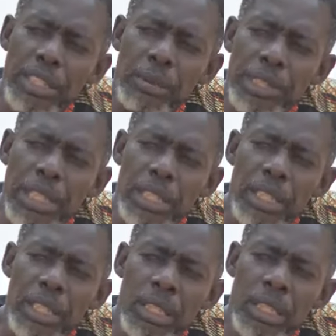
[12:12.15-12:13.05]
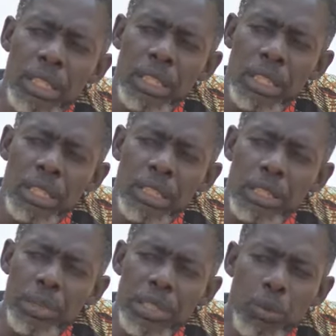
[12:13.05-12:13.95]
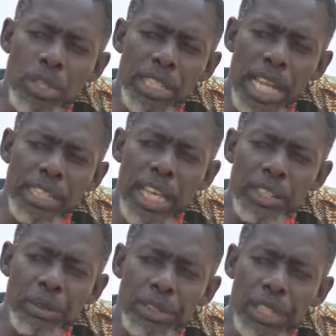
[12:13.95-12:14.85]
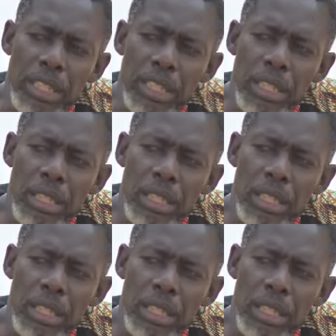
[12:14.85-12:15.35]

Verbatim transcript: Yeah, Chibese. Thank you very much. Chibese, what did I hear you say?